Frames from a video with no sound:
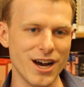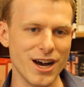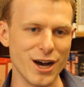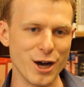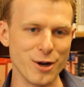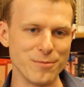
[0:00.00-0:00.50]

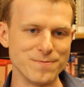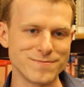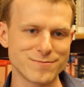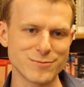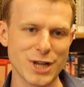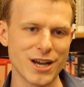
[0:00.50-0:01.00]

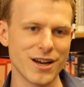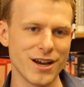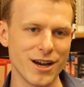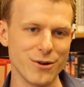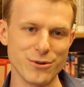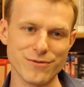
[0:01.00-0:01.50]

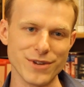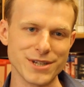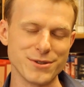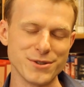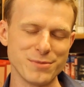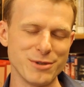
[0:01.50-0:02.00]
I would have
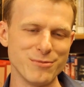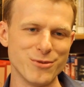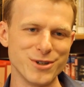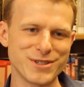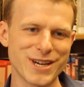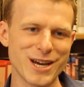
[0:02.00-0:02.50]
liked to have spent
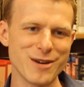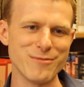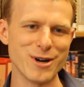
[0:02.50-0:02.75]
more time.